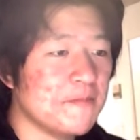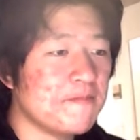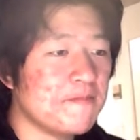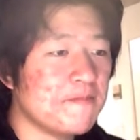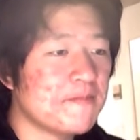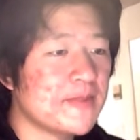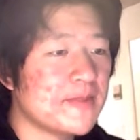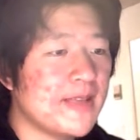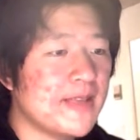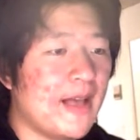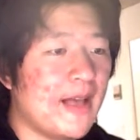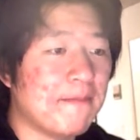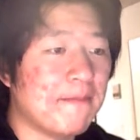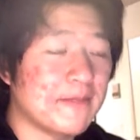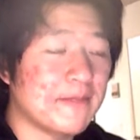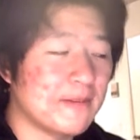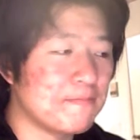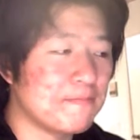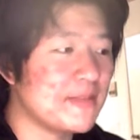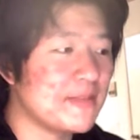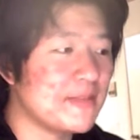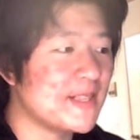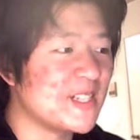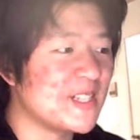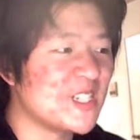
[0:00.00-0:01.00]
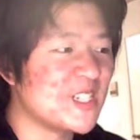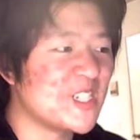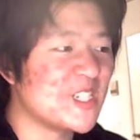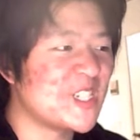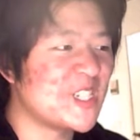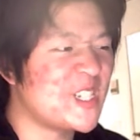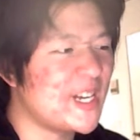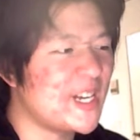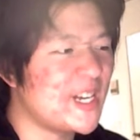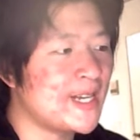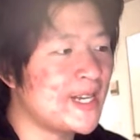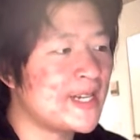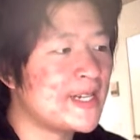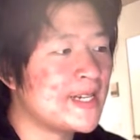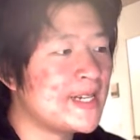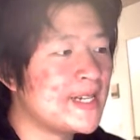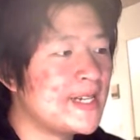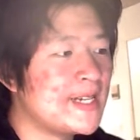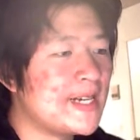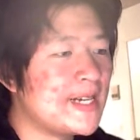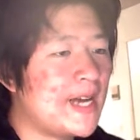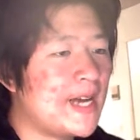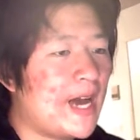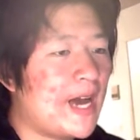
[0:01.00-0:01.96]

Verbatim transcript: I'm gonna beat the shit